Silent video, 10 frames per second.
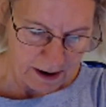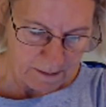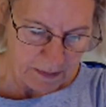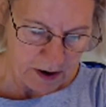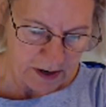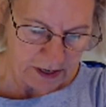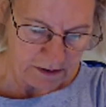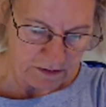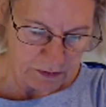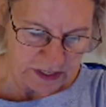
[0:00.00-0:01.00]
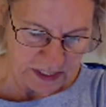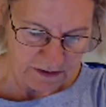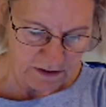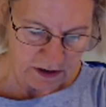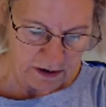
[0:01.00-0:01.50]
part of the
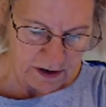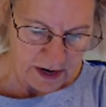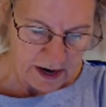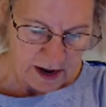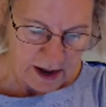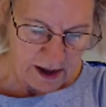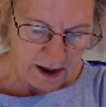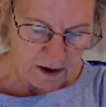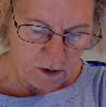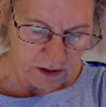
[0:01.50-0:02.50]
receiver, or